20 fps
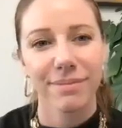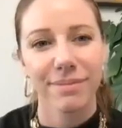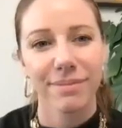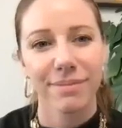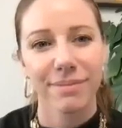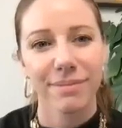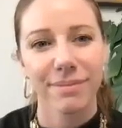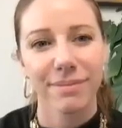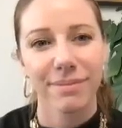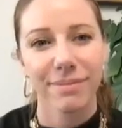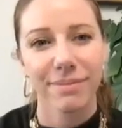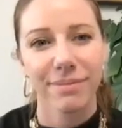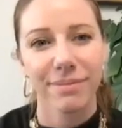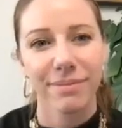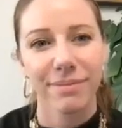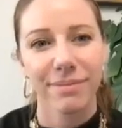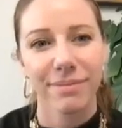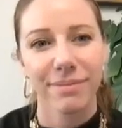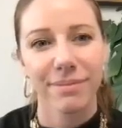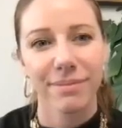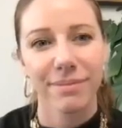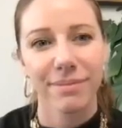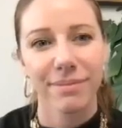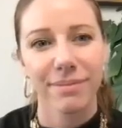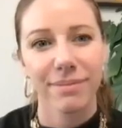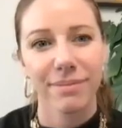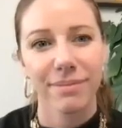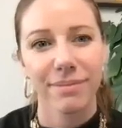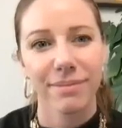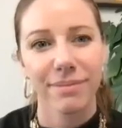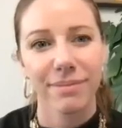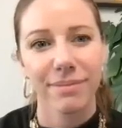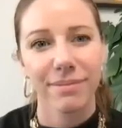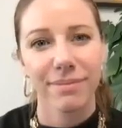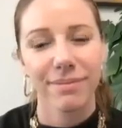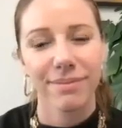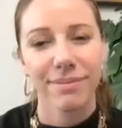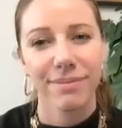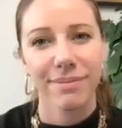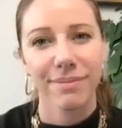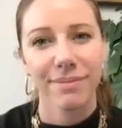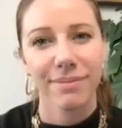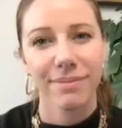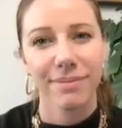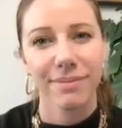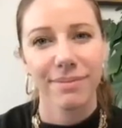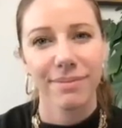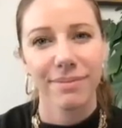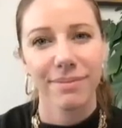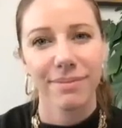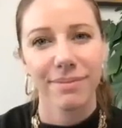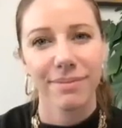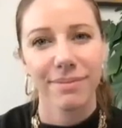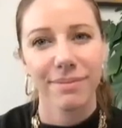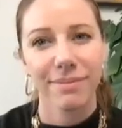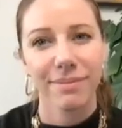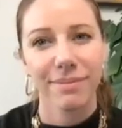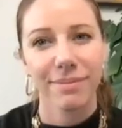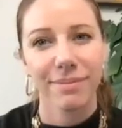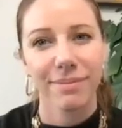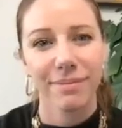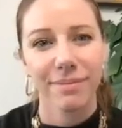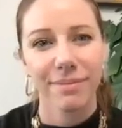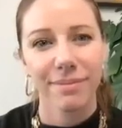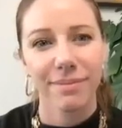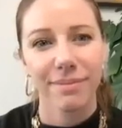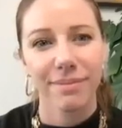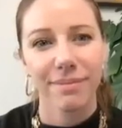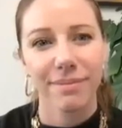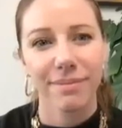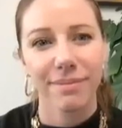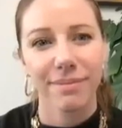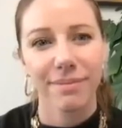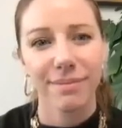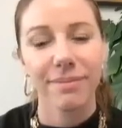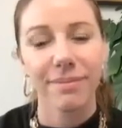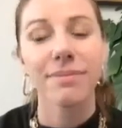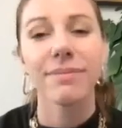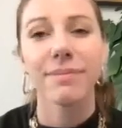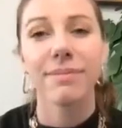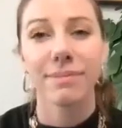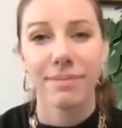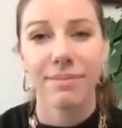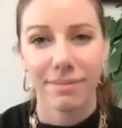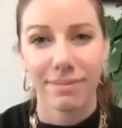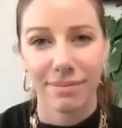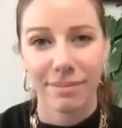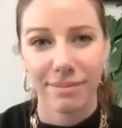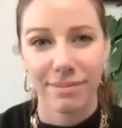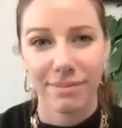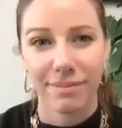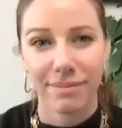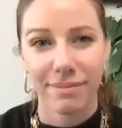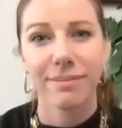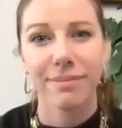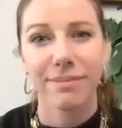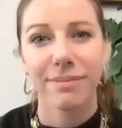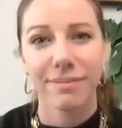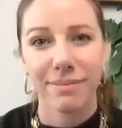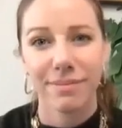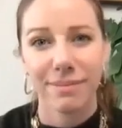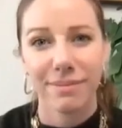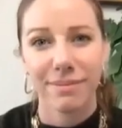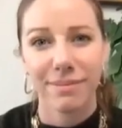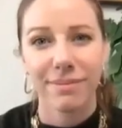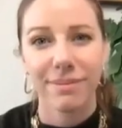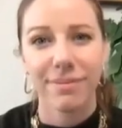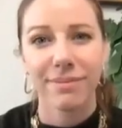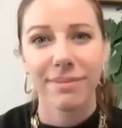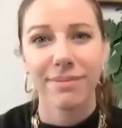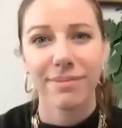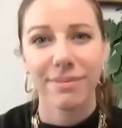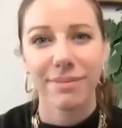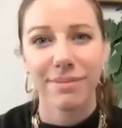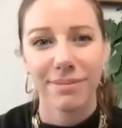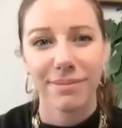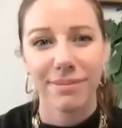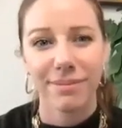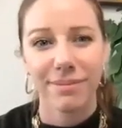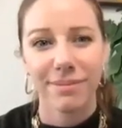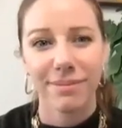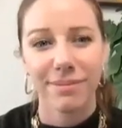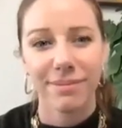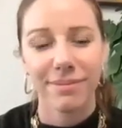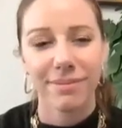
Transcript: The person shown says nothing.